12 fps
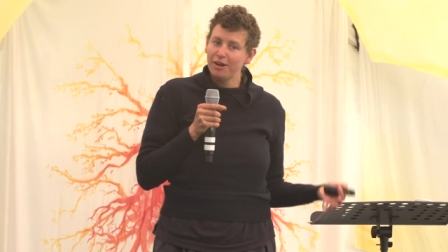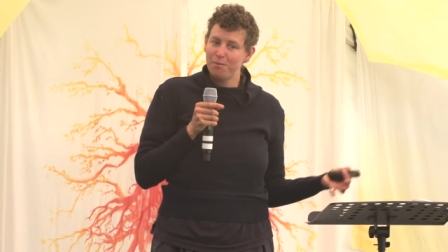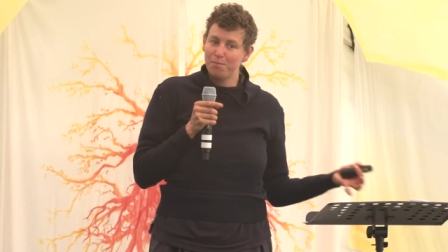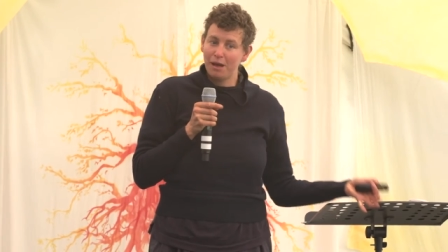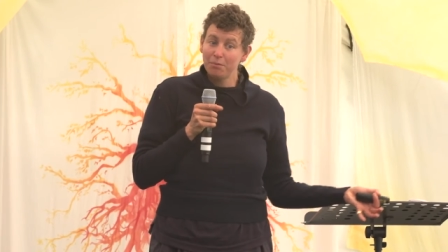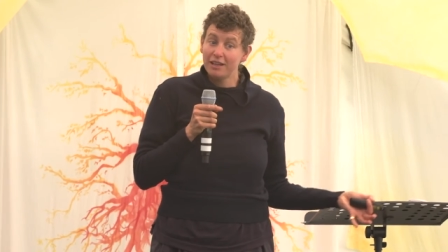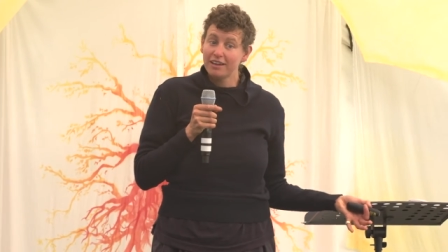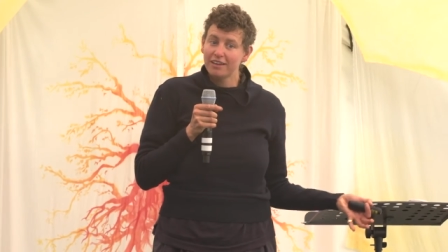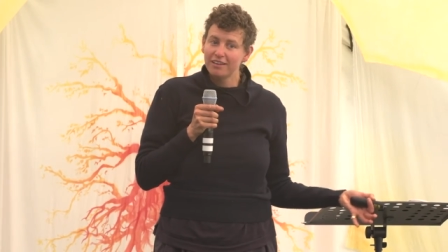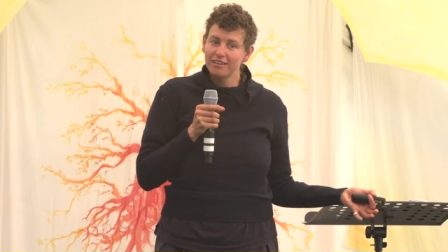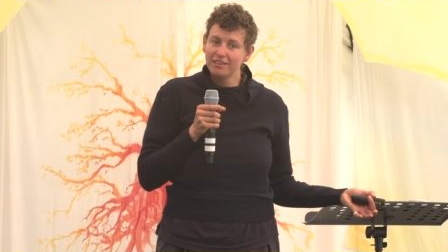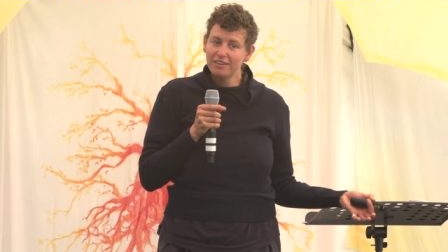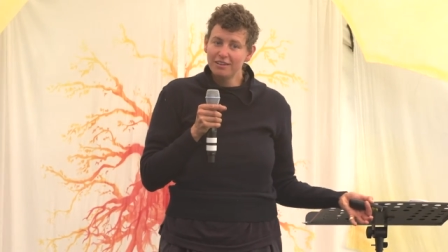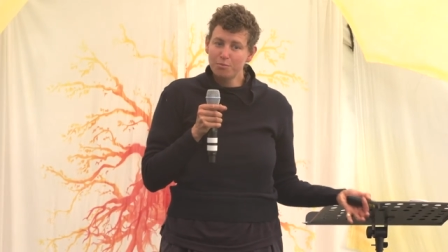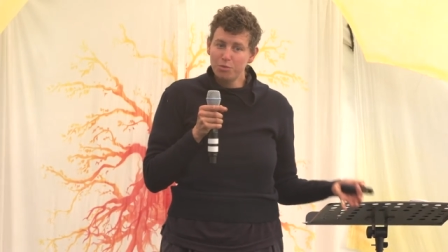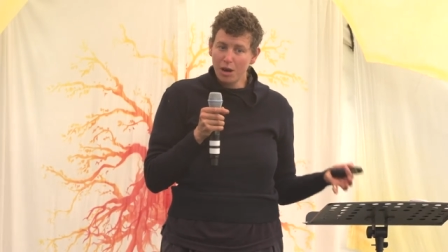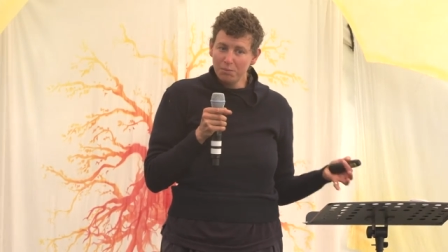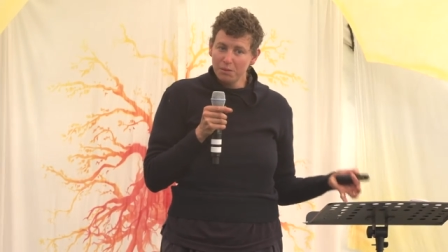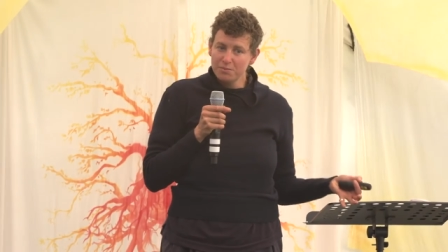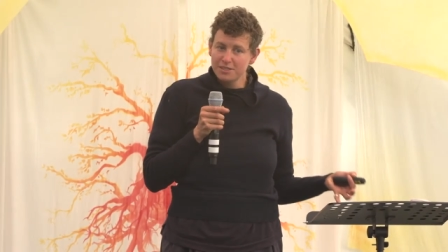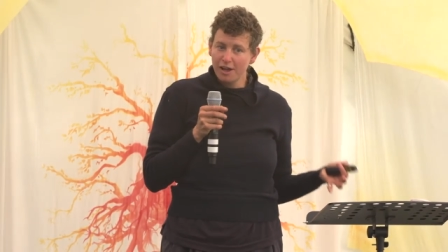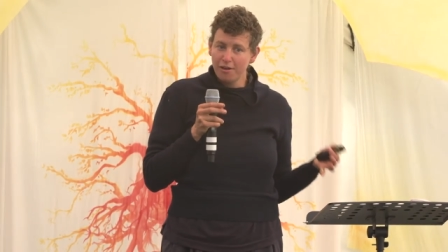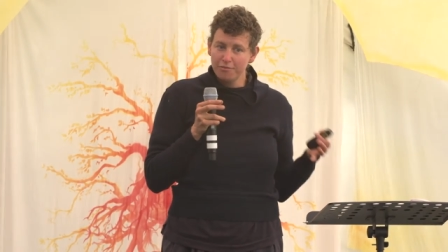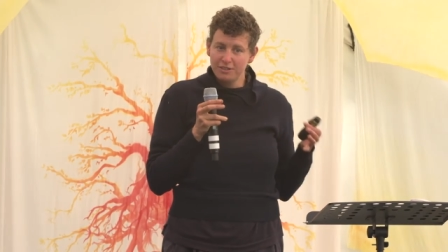in public problem
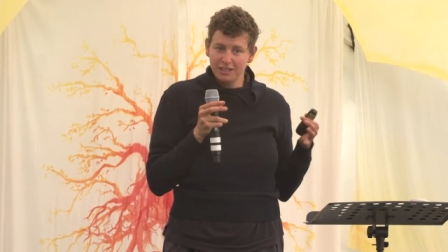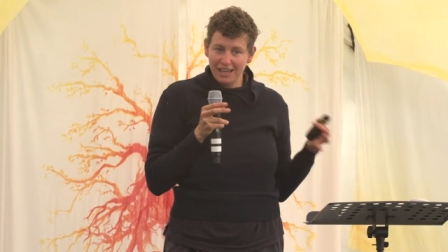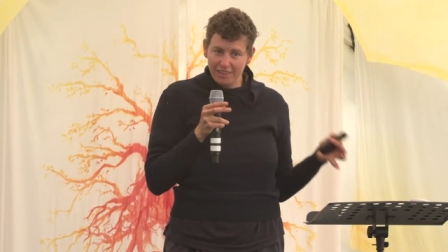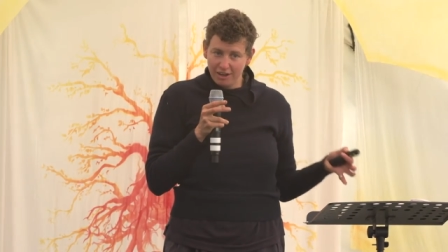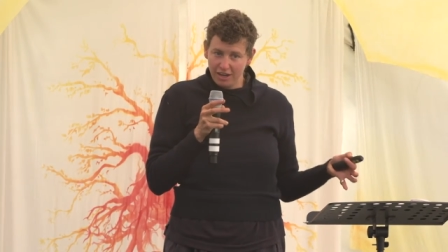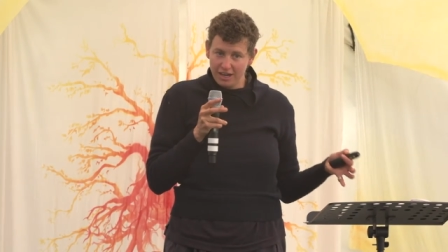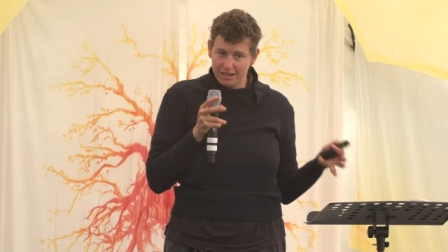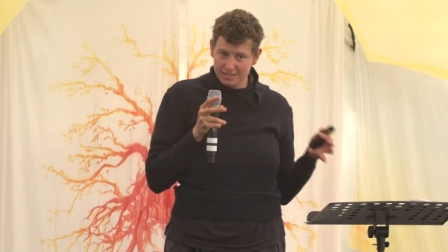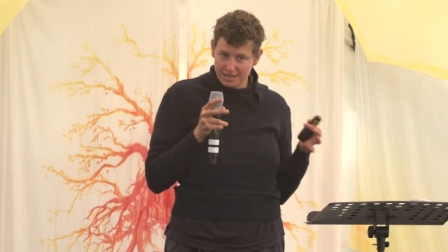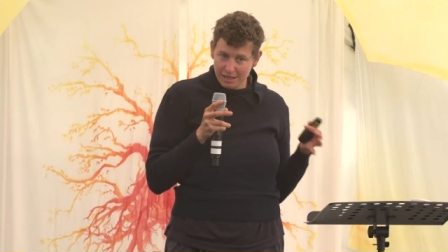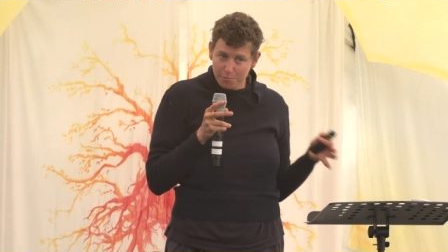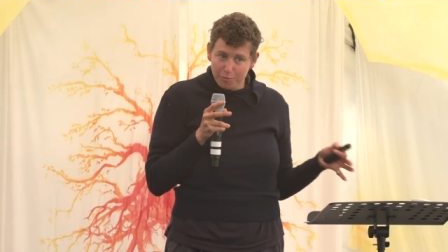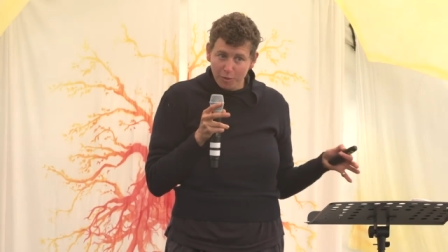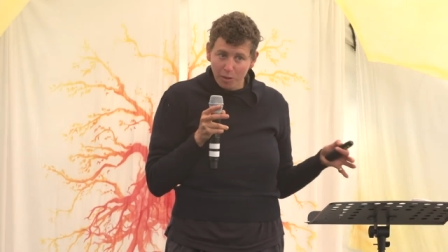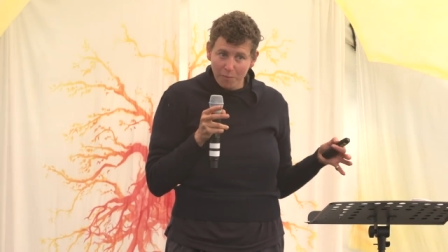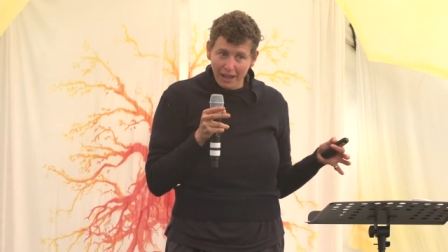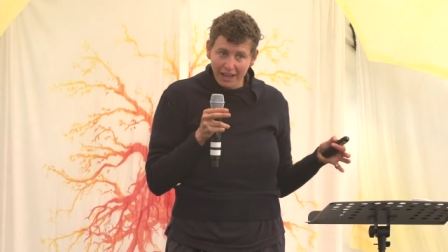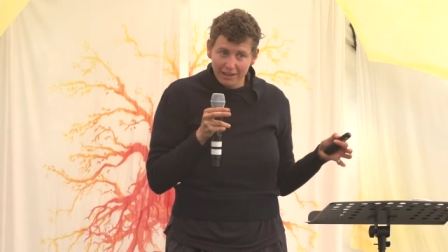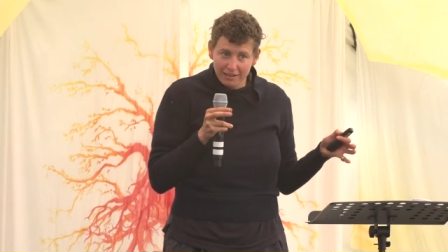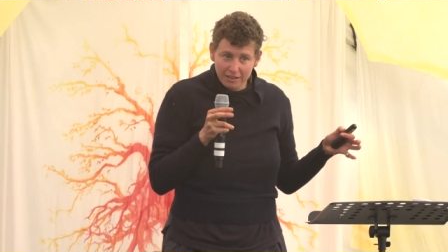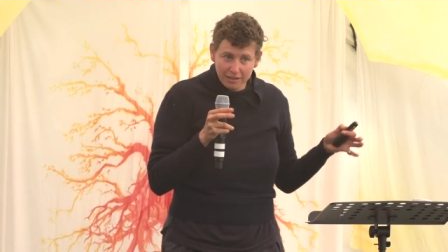solve together in a team format,